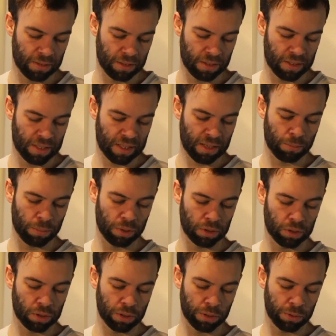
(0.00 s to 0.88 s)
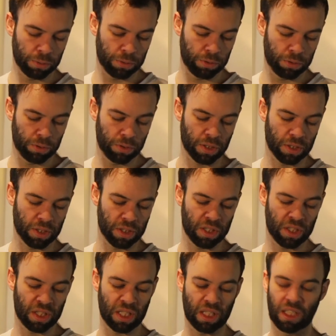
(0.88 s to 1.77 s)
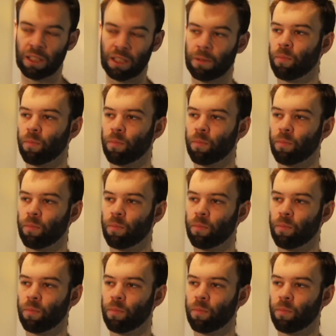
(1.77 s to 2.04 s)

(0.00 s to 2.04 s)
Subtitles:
Down below, you can see